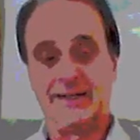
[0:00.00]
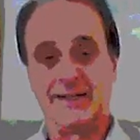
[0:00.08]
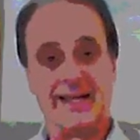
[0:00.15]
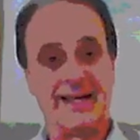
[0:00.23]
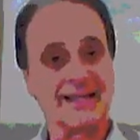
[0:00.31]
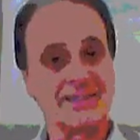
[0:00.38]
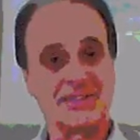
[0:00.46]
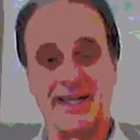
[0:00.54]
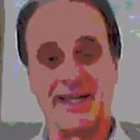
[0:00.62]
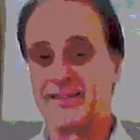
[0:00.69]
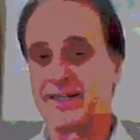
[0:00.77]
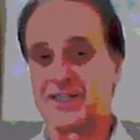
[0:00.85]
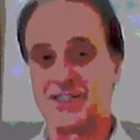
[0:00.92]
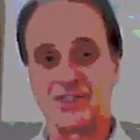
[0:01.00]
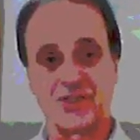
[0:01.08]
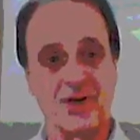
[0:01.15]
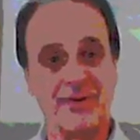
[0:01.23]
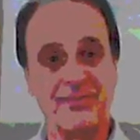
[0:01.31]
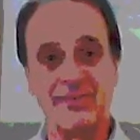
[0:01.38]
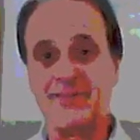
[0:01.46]
Like I say, the
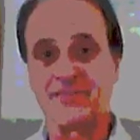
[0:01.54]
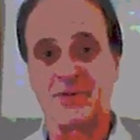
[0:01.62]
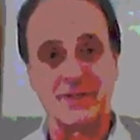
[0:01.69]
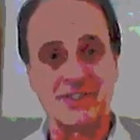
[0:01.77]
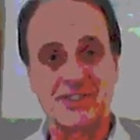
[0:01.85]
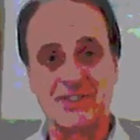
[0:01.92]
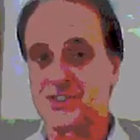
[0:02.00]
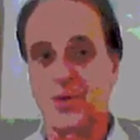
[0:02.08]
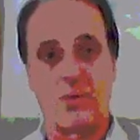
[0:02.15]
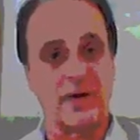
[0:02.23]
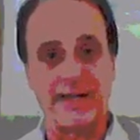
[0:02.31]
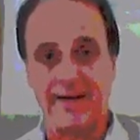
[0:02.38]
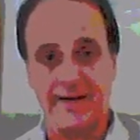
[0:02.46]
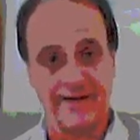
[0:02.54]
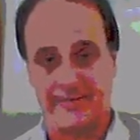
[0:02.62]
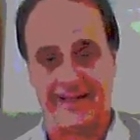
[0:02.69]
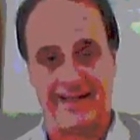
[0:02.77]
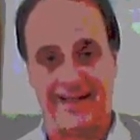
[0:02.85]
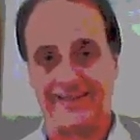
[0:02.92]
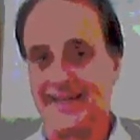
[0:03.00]
conservative Christians don't want to hear
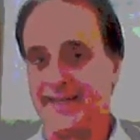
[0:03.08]
that.